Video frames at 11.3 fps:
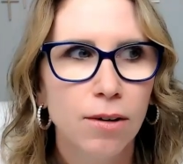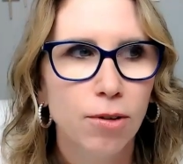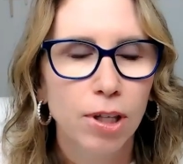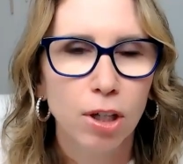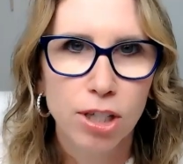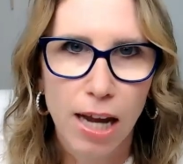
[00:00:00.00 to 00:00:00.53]
if
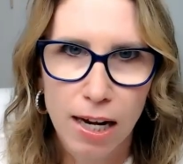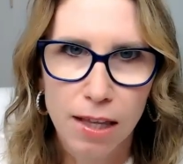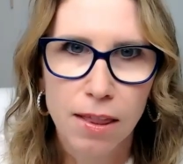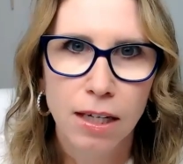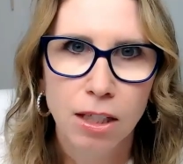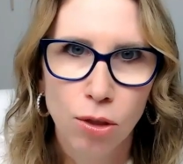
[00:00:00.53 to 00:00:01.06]
we learned
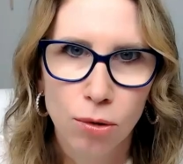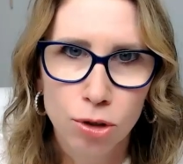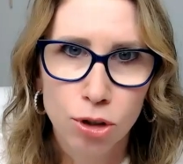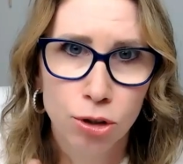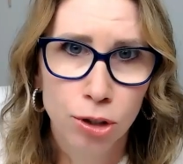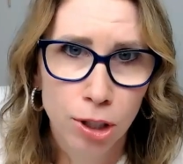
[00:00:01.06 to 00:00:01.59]
anything through,
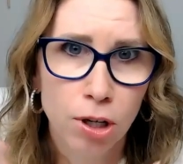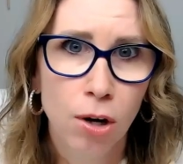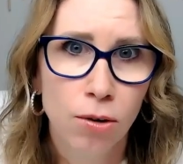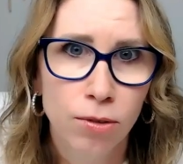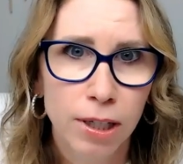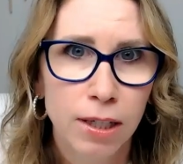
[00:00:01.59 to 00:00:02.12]
during
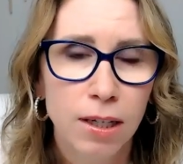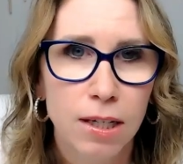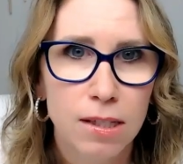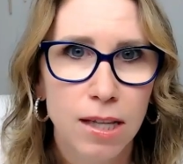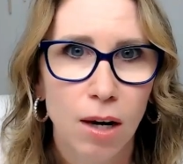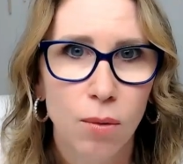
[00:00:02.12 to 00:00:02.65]
COVID,
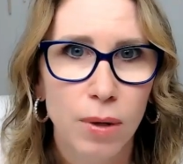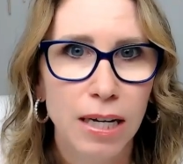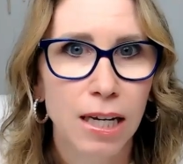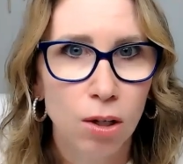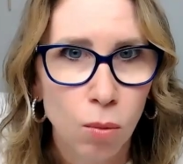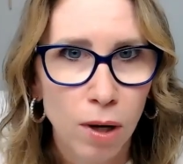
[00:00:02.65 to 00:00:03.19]
it's that we
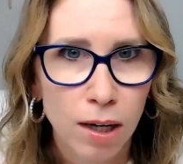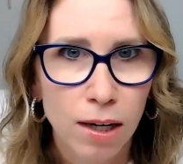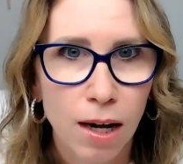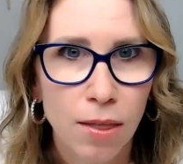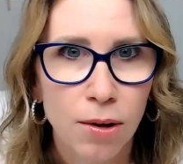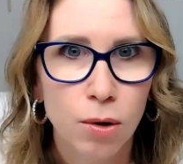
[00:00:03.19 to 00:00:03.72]
need one
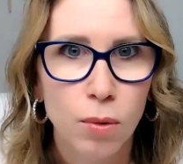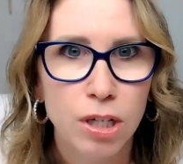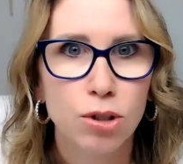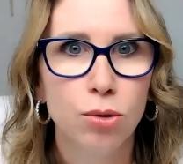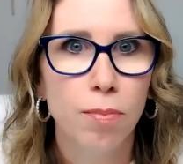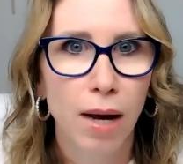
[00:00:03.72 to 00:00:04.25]
another. We
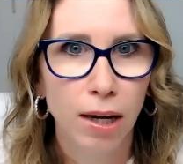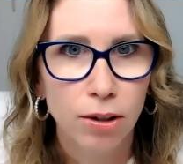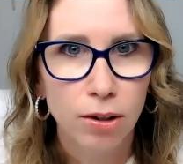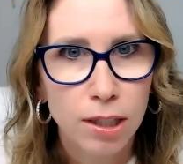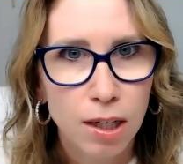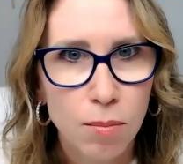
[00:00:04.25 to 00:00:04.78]
do
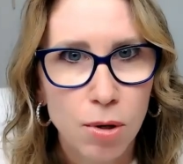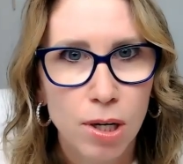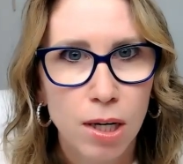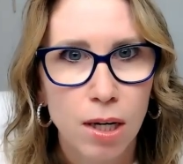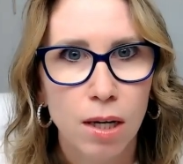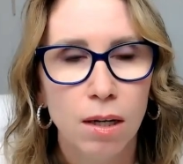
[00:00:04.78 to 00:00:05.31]
better in
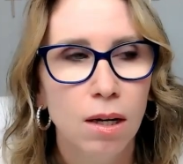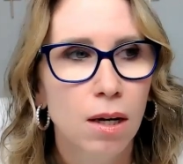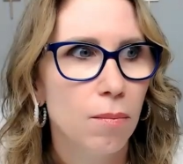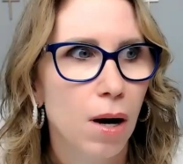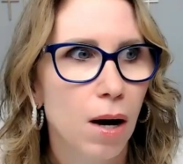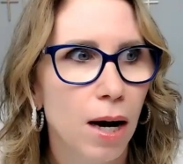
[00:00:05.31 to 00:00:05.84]
community.
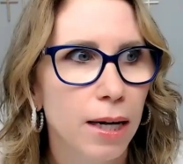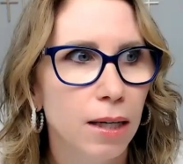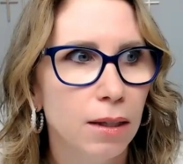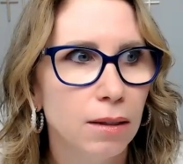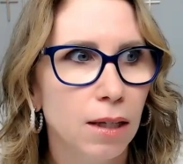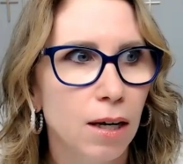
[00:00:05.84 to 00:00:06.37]

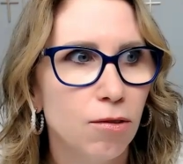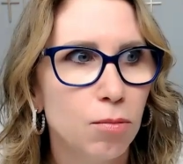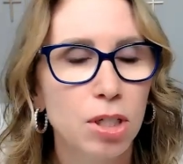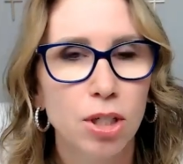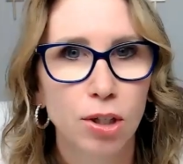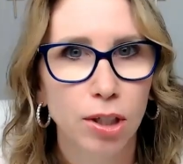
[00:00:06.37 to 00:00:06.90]
I love
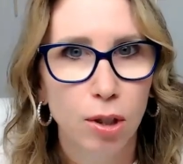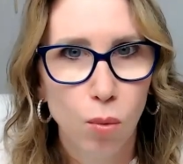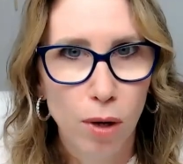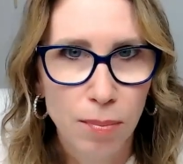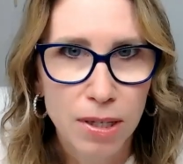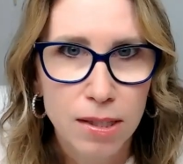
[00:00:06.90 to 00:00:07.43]
particularly
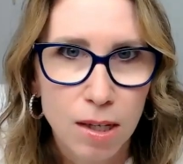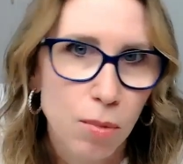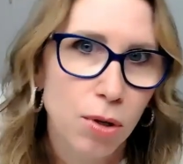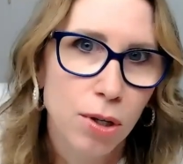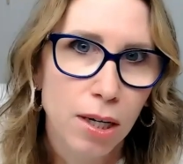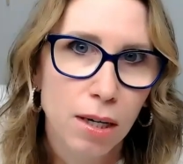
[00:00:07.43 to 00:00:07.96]
women's
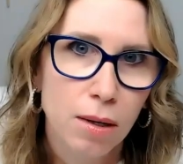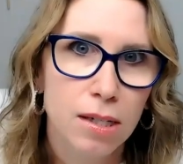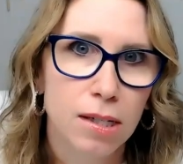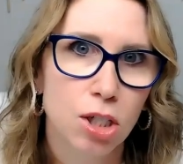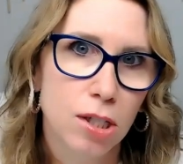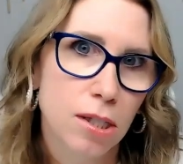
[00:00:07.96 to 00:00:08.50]
community because
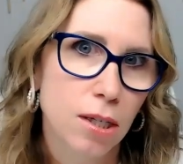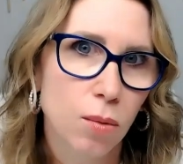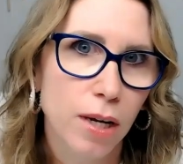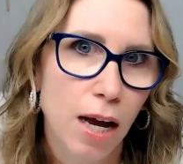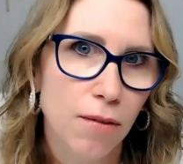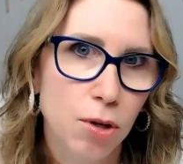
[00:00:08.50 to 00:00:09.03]
I just think
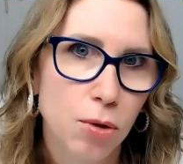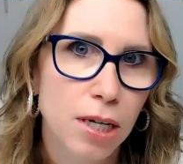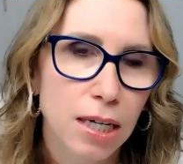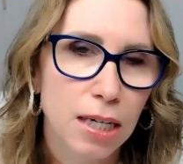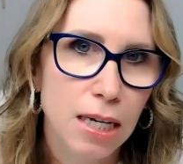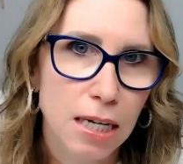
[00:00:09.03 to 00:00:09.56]
we have
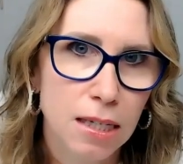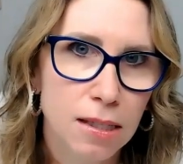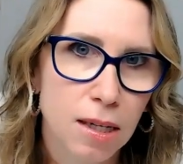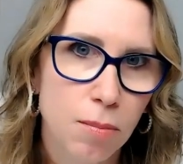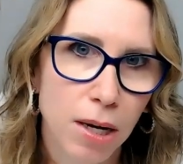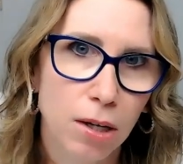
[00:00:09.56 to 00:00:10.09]
unique needs
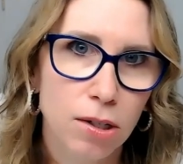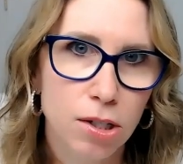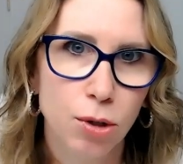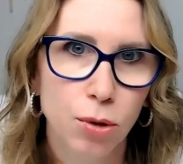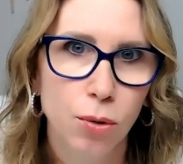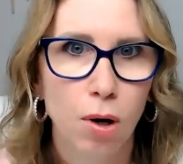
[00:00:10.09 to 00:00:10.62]
compared
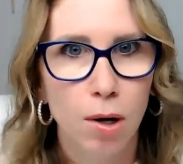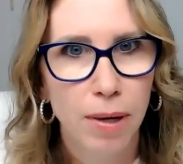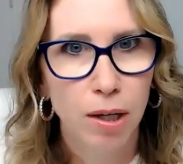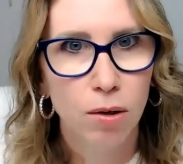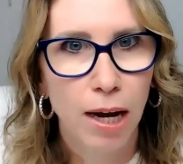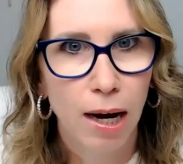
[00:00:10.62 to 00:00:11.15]
to our
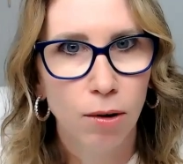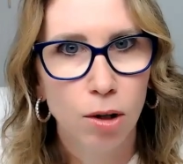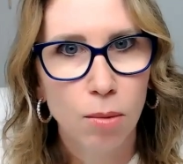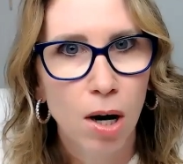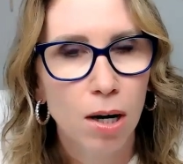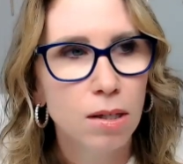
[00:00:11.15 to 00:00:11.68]
male
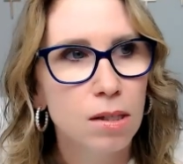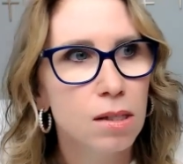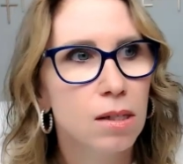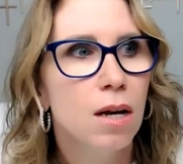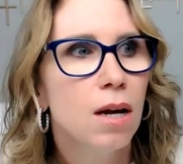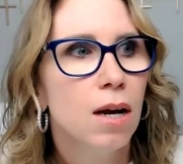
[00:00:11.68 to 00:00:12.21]
counterparts.